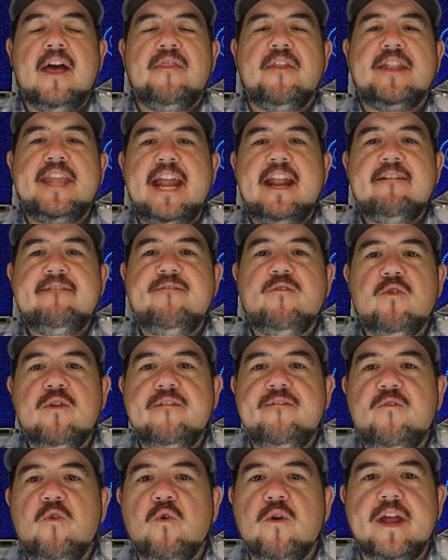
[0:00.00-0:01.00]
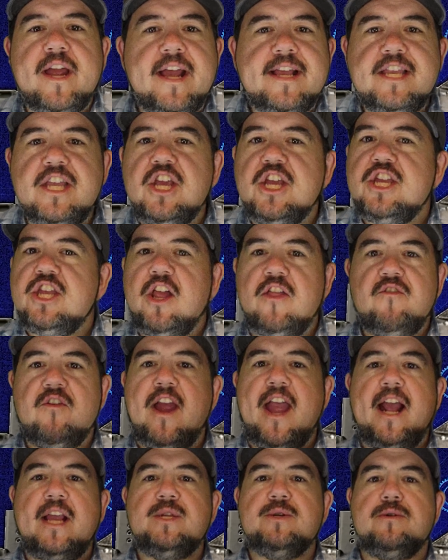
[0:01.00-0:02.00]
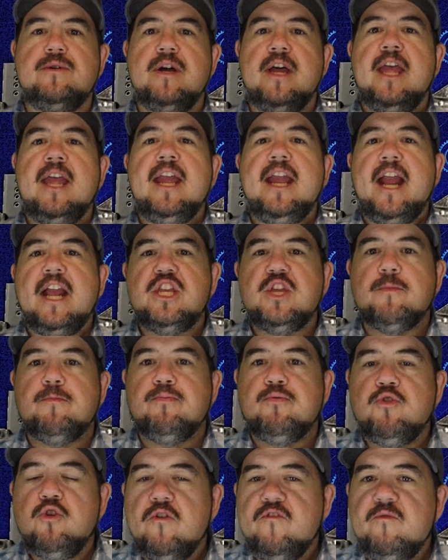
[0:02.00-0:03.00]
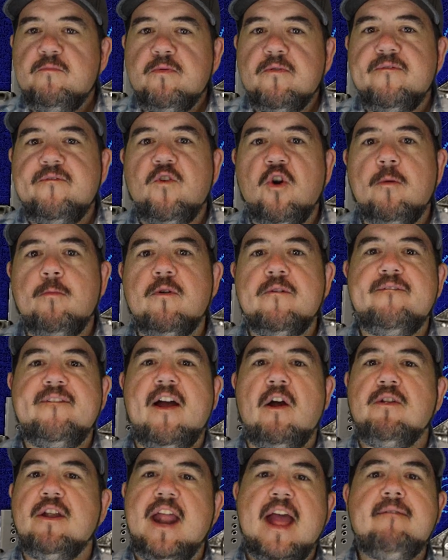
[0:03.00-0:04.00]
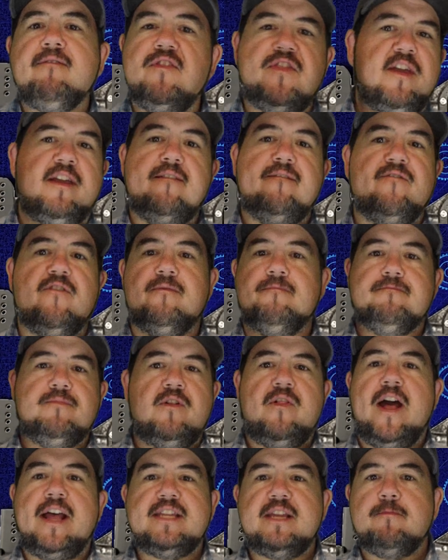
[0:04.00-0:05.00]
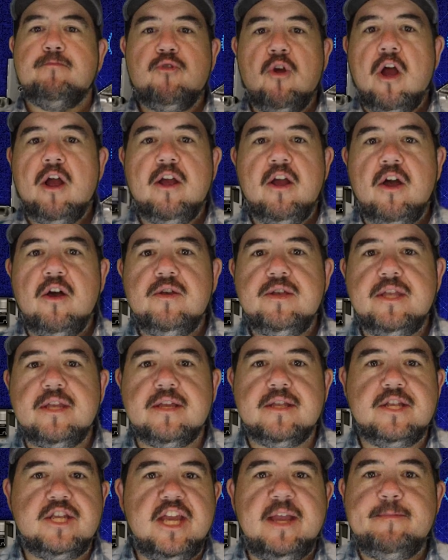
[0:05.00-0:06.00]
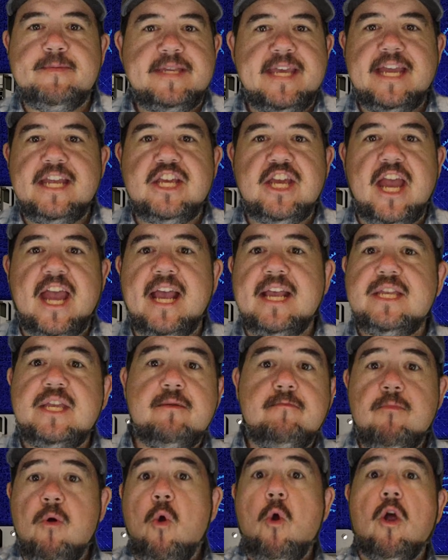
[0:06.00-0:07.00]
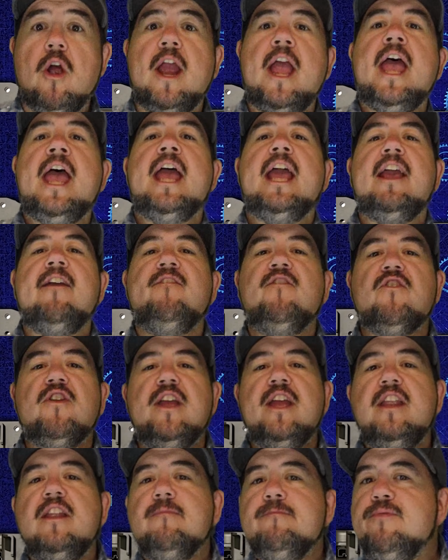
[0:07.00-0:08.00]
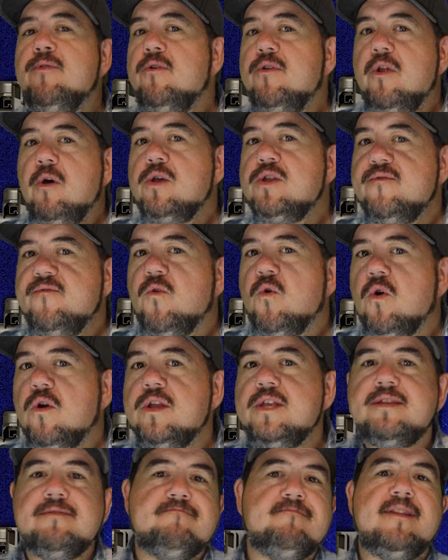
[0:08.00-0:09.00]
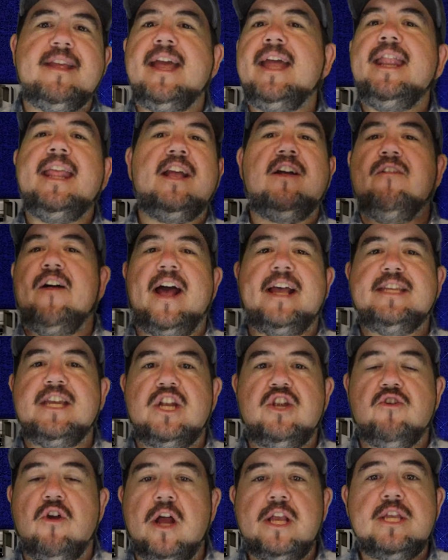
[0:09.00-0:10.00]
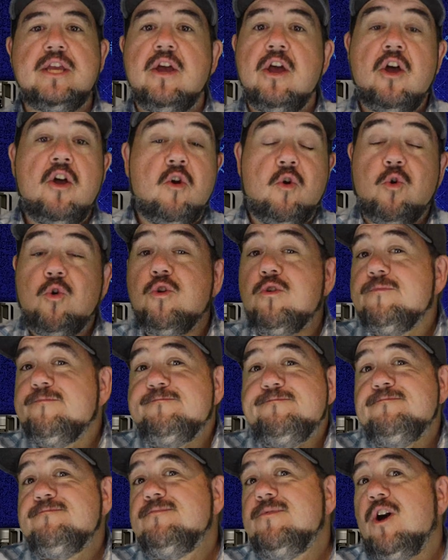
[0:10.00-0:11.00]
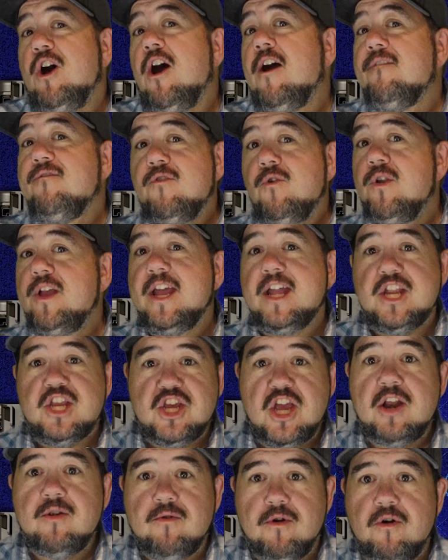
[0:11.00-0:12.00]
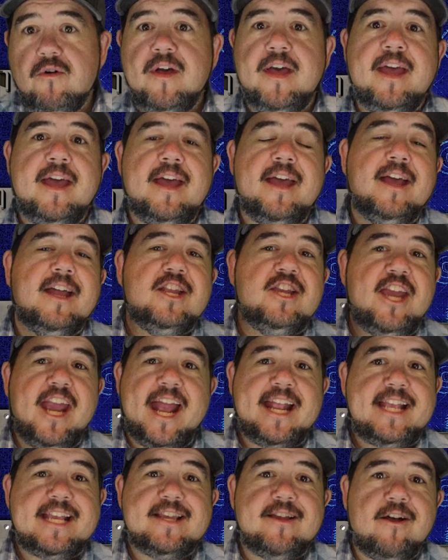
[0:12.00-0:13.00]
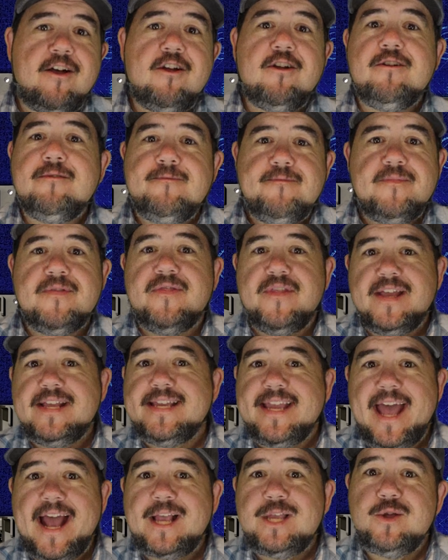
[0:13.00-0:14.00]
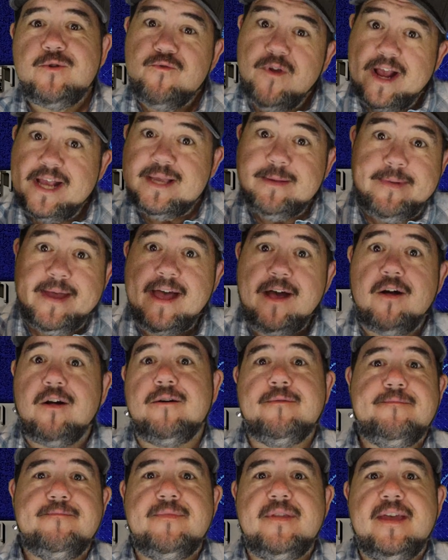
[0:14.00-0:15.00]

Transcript: The Dana 44 isn't just another axle. It's a proven performer found in everything from classic Broncos to Jeep CJs and more. If you're into Bullnose Fords, any classic trucks, or off-roading in general, chances are this axle rings a bell.